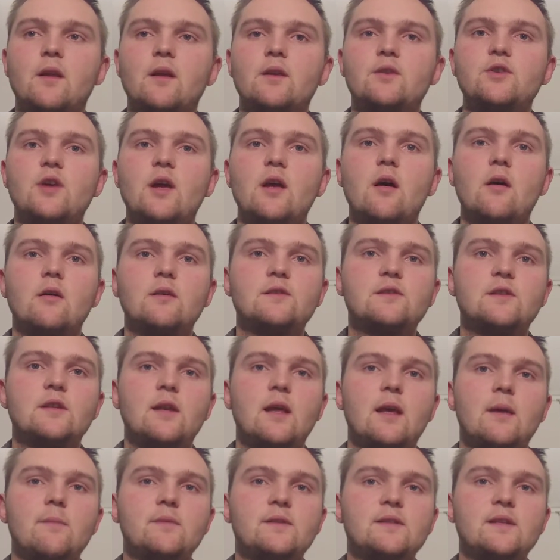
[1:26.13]
J.
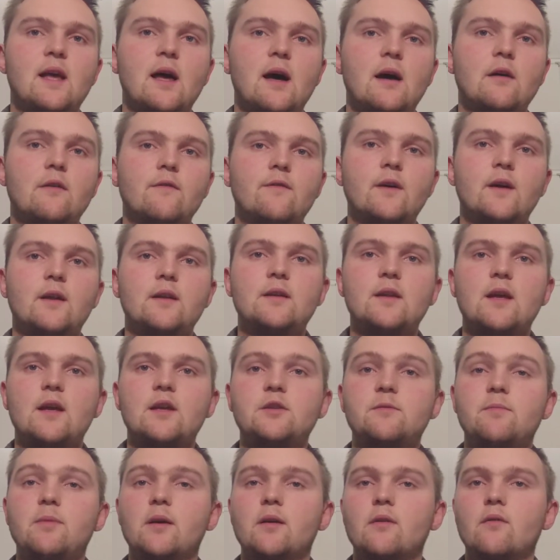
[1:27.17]
Austin himself and H. P.